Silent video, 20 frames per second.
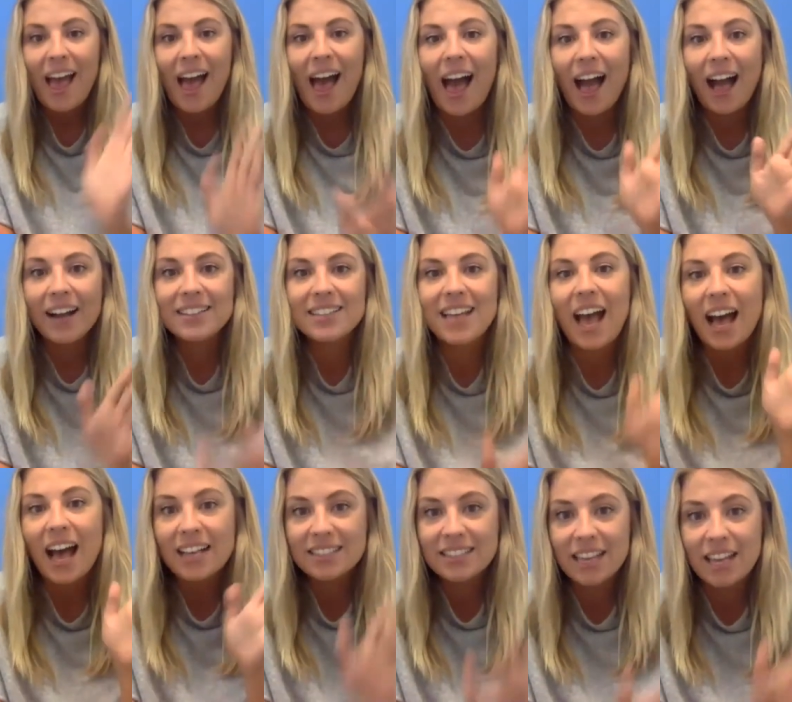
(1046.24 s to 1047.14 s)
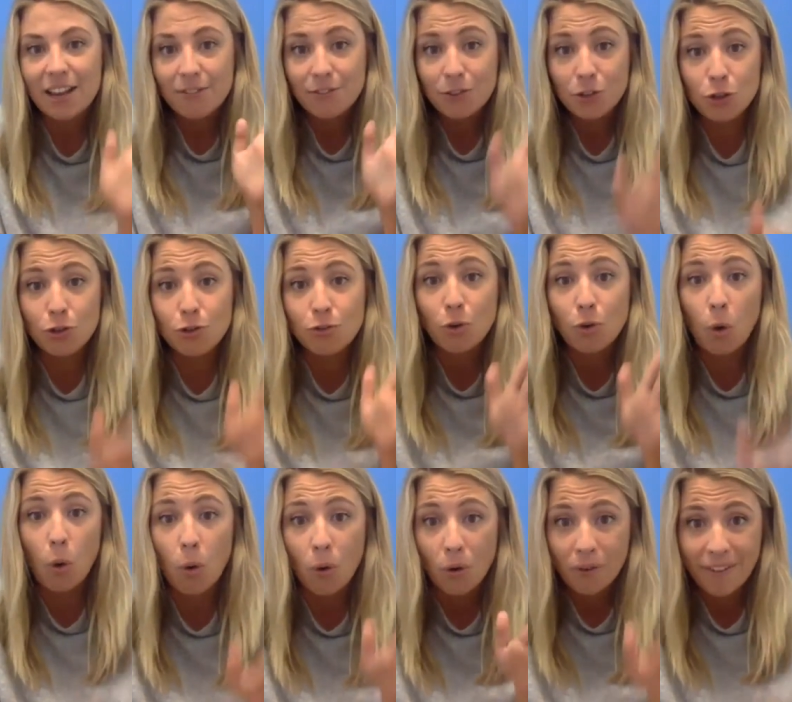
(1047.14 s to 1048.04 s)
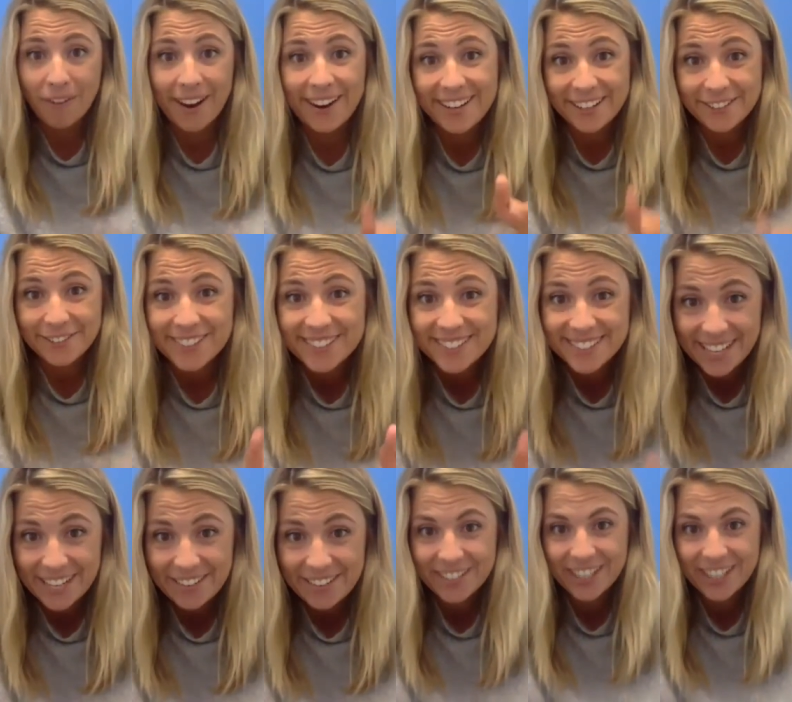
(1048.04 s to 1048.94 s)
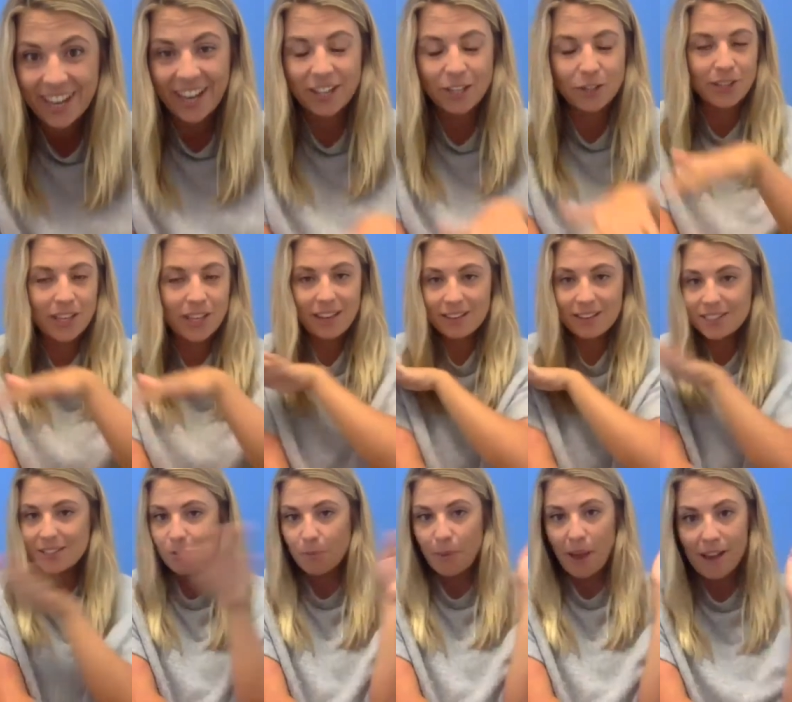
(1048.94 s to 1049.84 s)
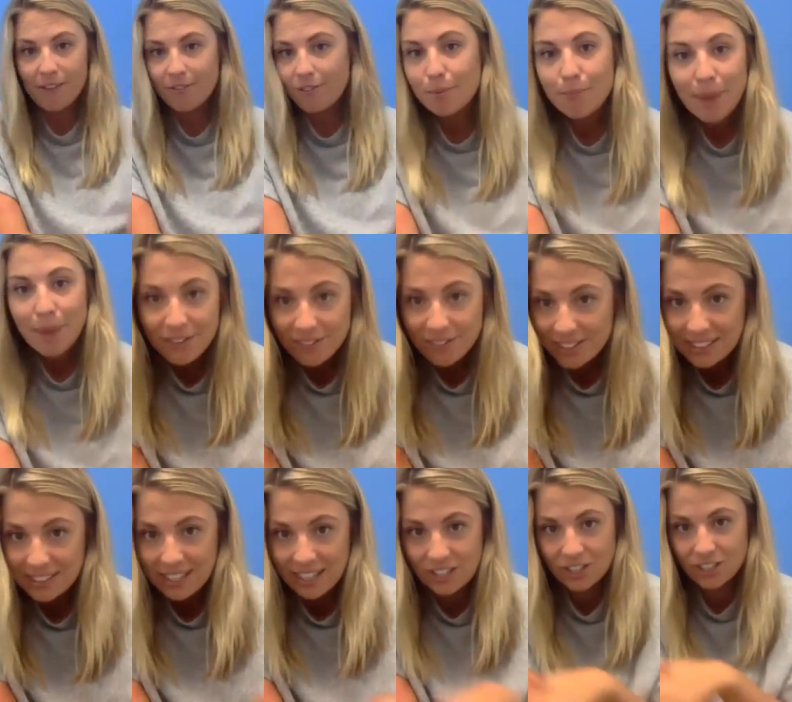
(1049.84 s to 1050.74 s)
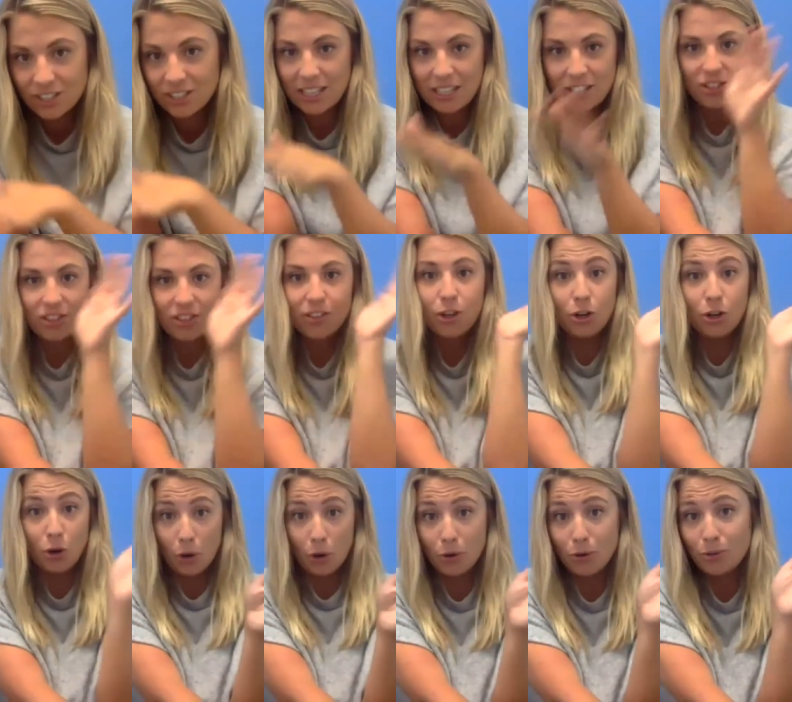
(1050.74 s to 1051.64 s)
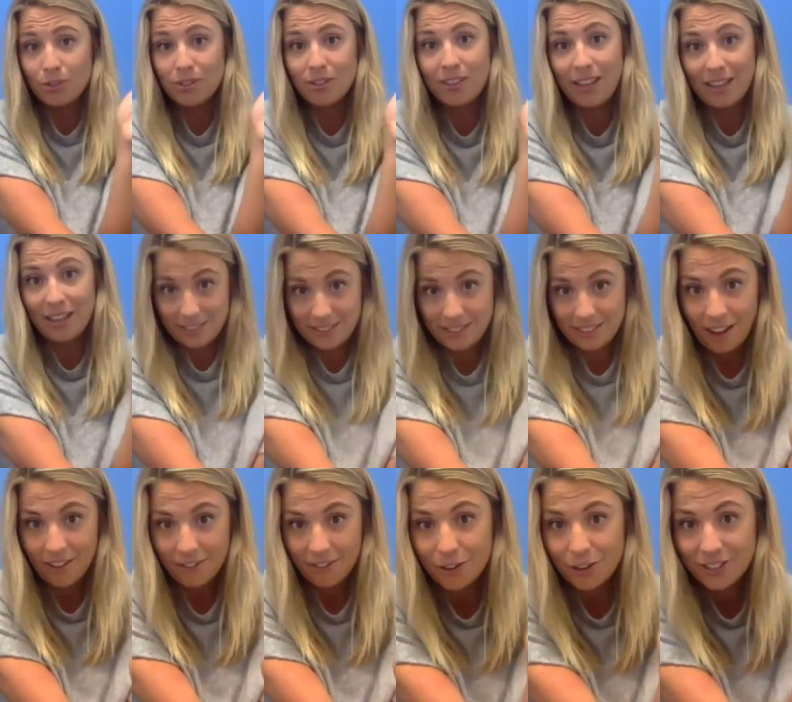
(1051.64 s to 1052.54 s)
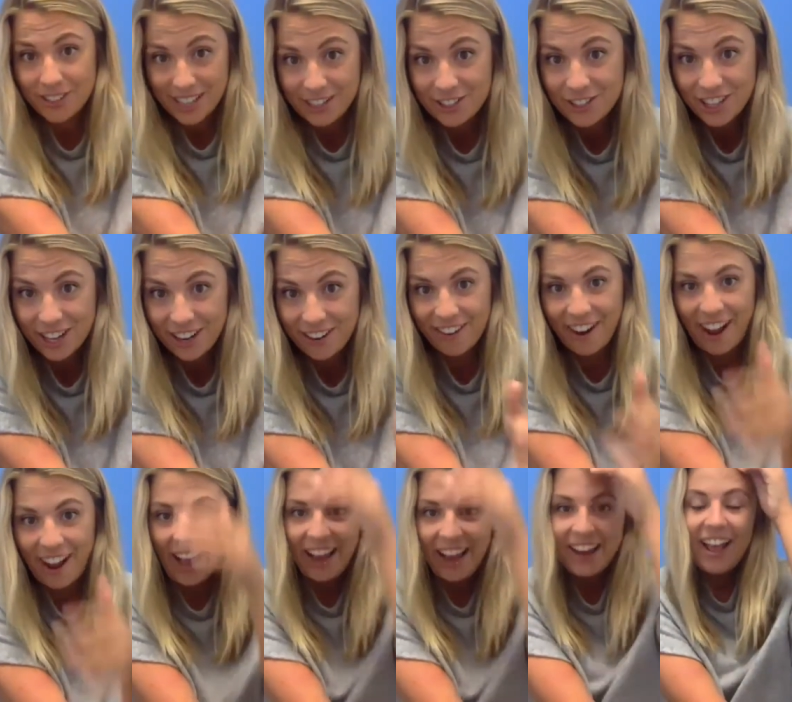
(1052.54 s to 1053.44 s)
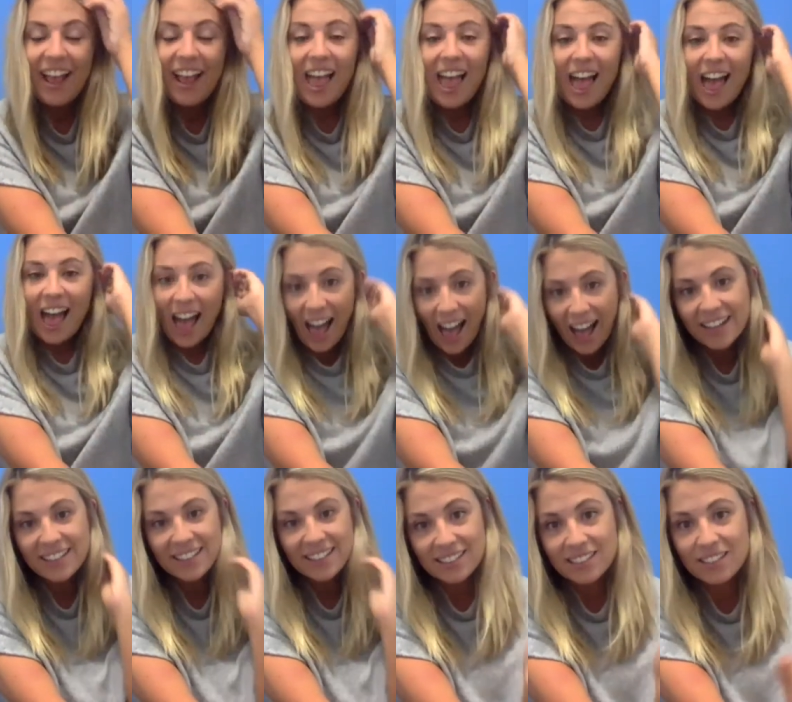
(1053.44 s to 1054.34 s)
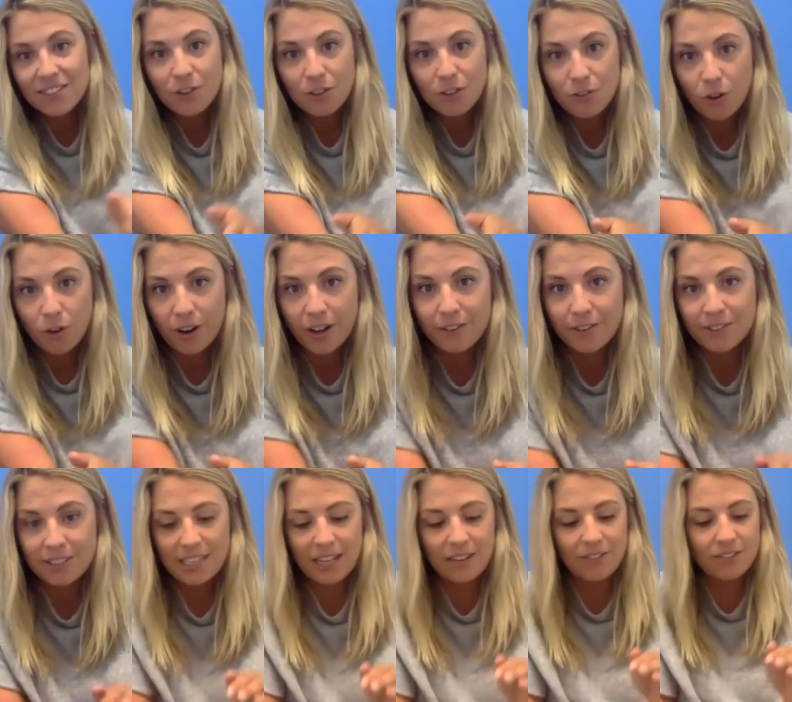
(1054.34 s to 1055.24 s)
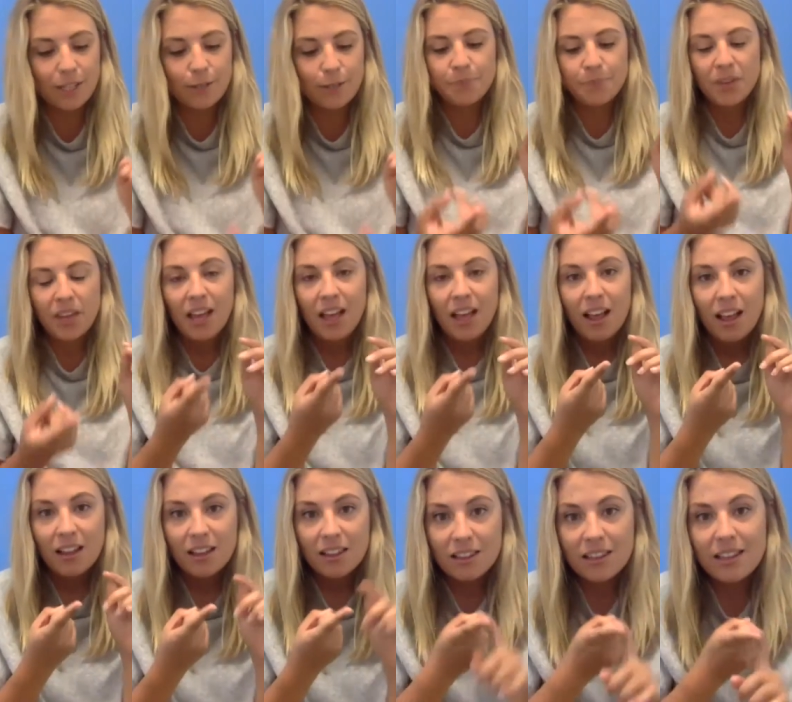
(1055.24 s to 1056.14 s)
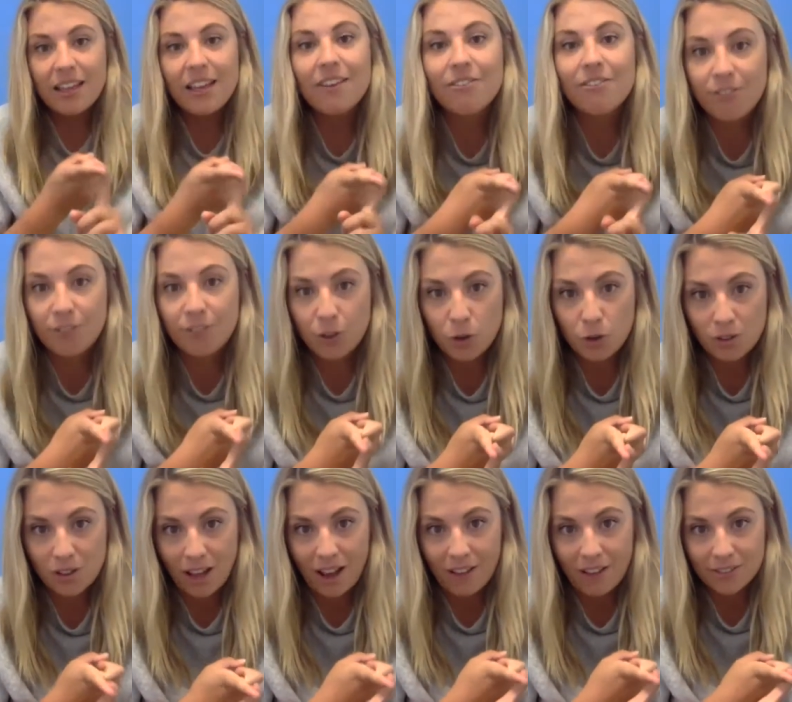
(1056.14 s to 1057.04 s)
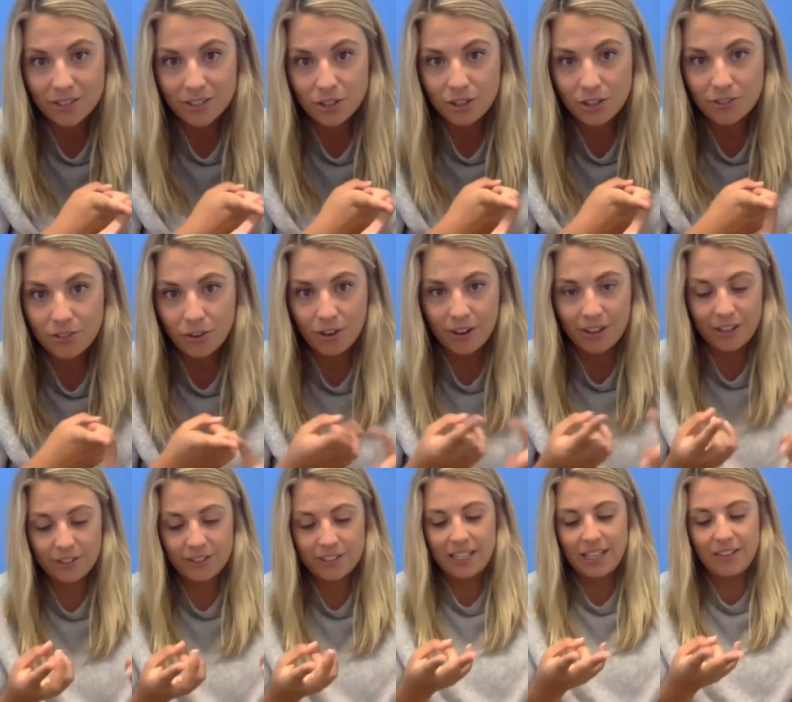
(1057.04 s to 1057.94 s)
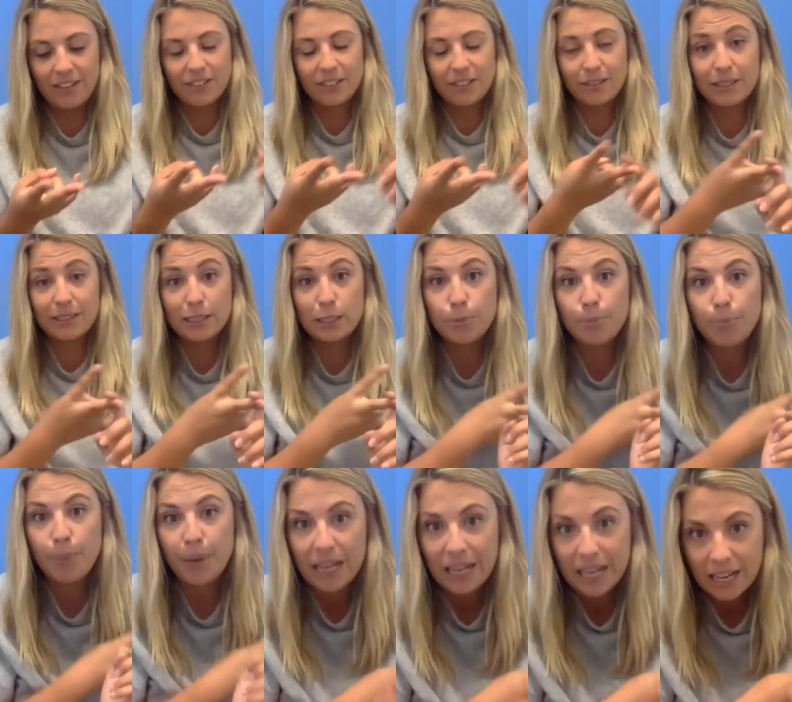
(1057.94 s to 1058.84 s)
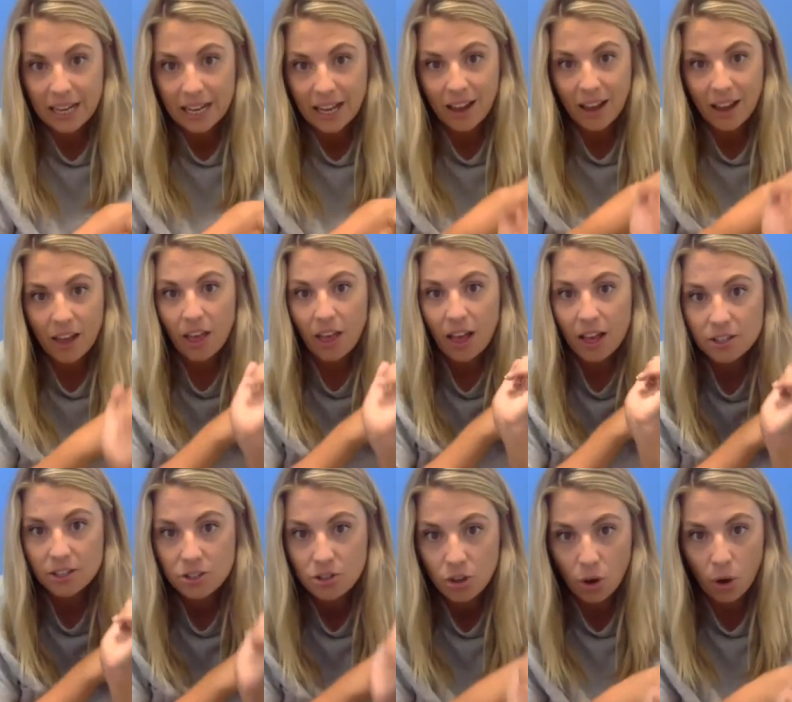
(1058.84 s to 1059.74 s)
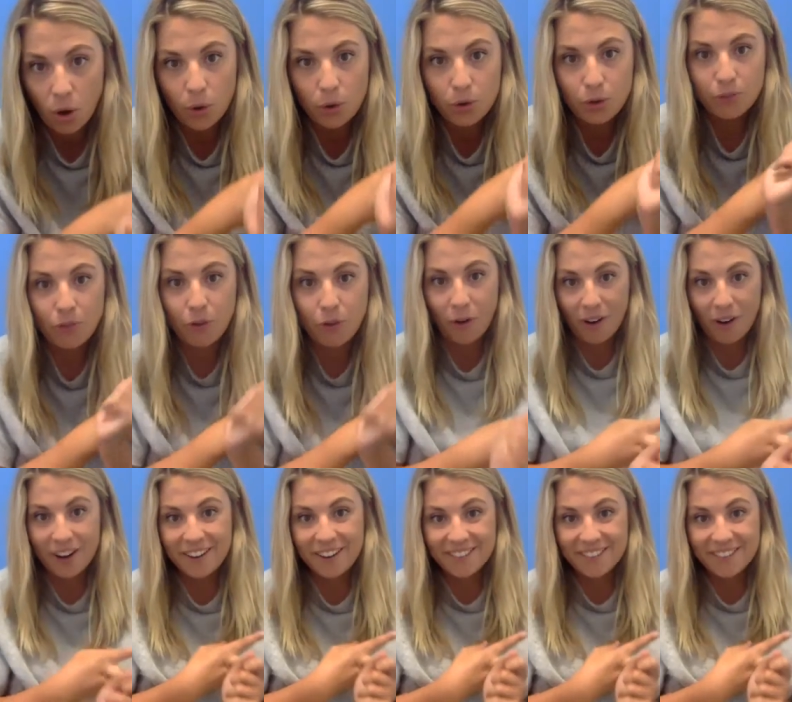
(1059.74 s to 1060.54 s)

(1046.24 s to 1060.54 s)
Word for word: act as if you've already received it. And you'll hear this from every manifestation teacher that knows their stuff, knows their shit, right? Act as if you've already received it live your life as though you've already received it. Speak as though you've already